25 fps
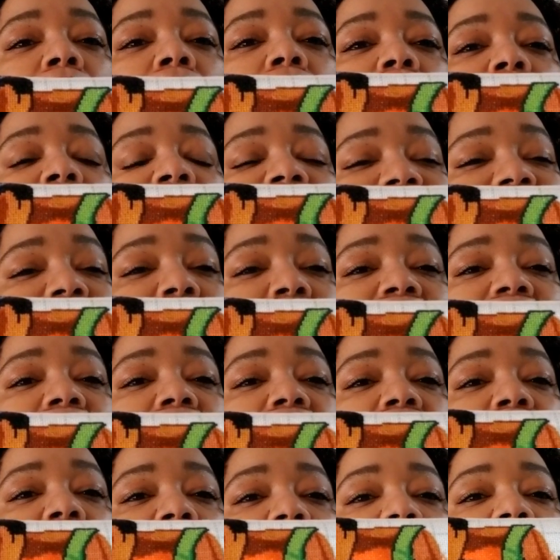That's
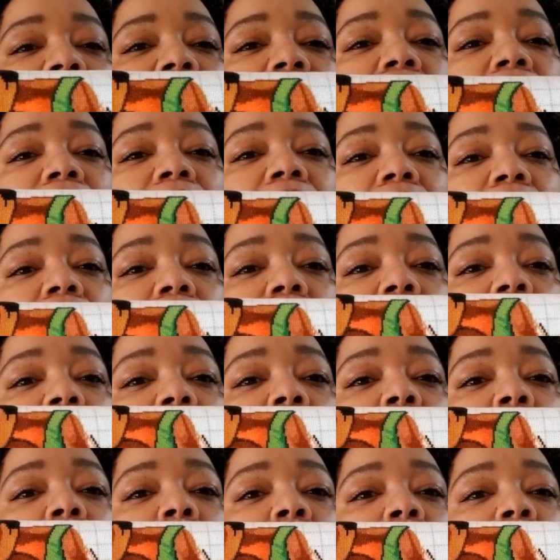about it on the
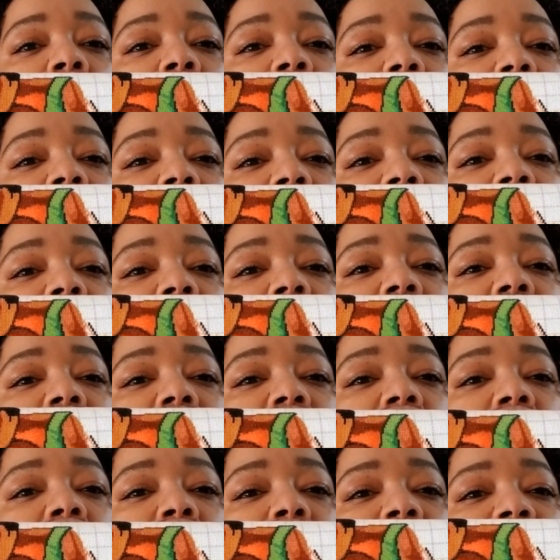corn and in
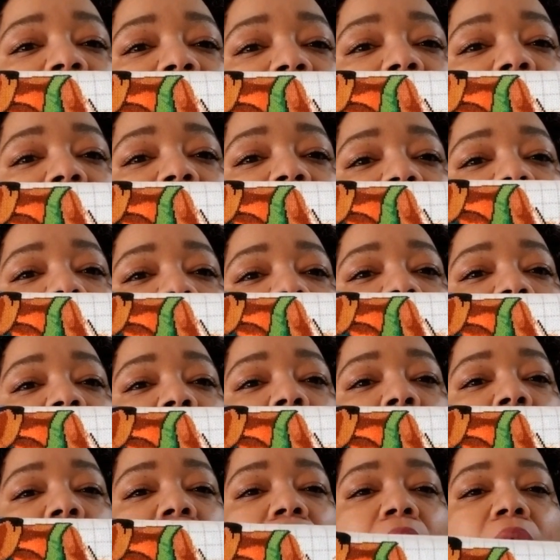the basket as
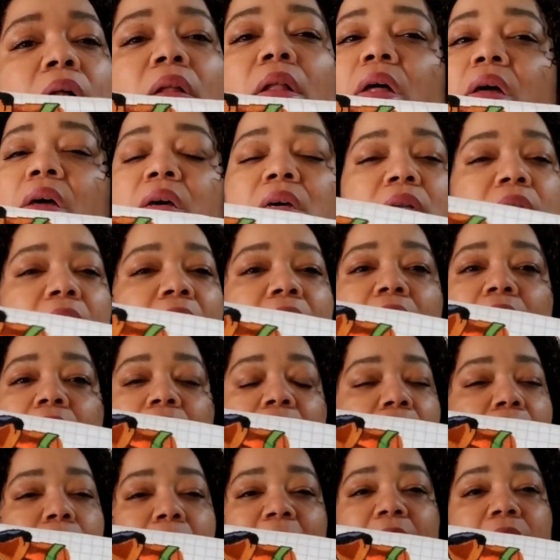well. Not a
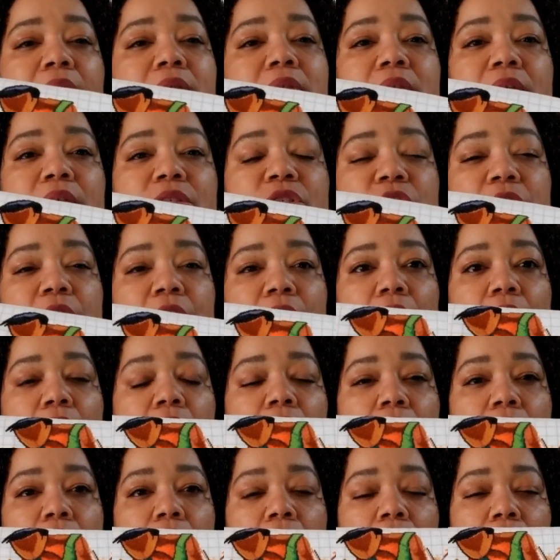lot of backstitching at
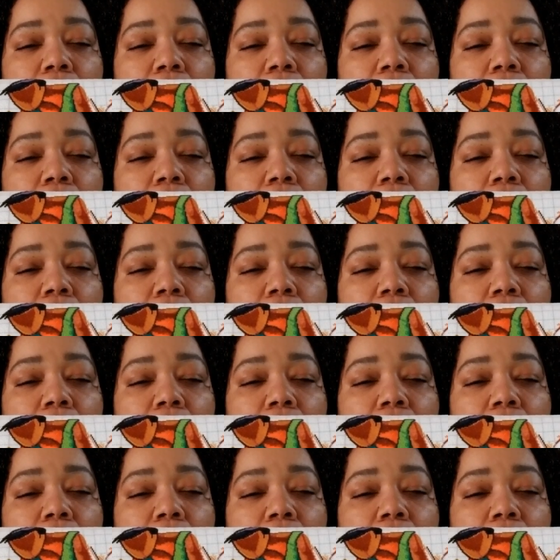all,